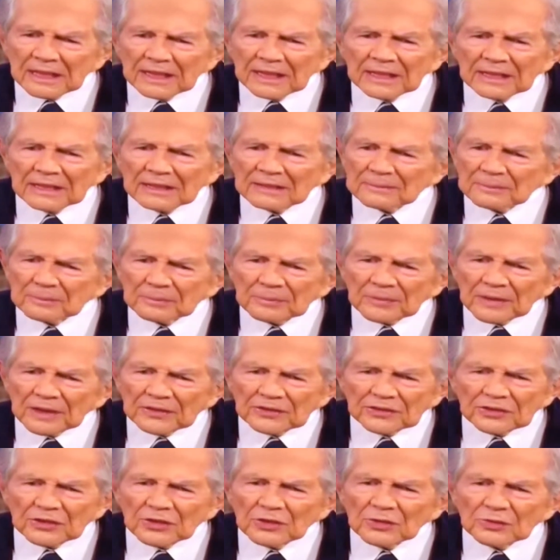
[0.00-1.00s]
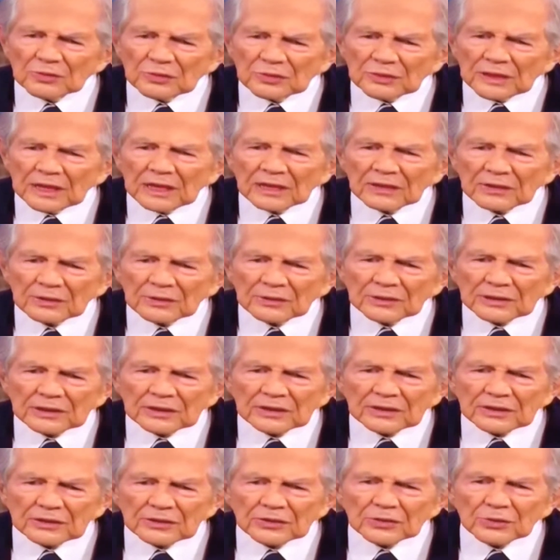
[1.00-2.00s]
And so not
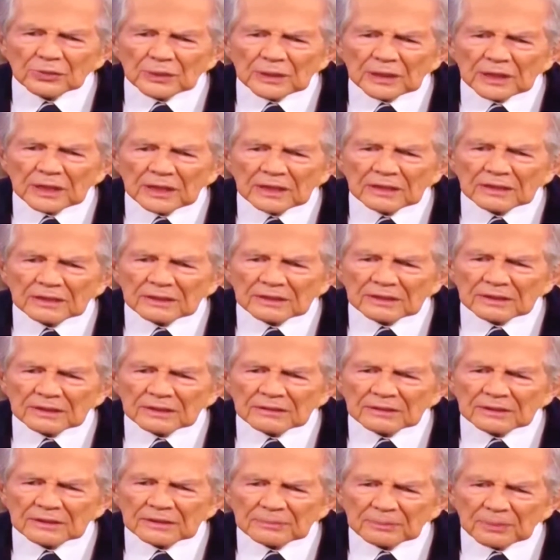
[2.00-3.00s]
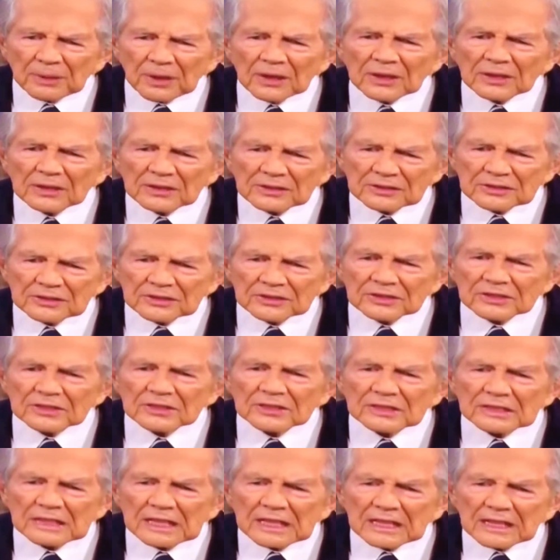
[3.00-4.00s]
only do we get
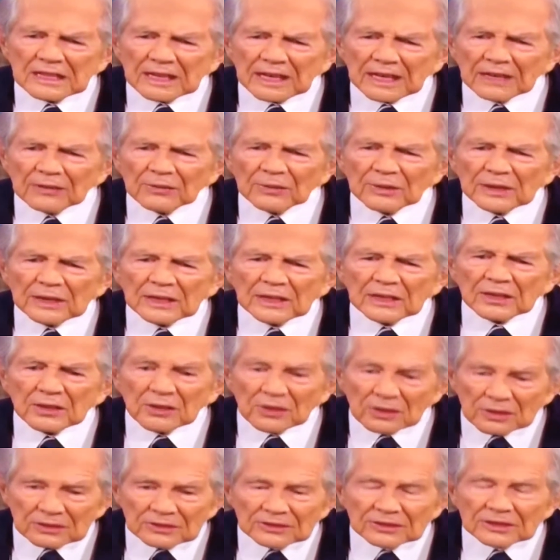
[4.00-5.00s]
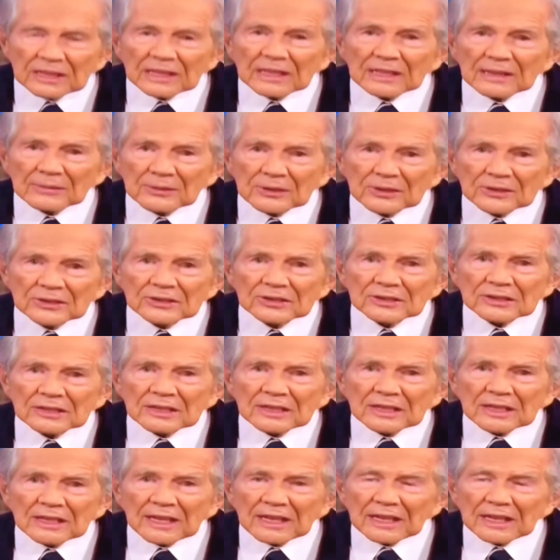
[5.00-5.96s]
Parkinson's, and we get Alzheimer's,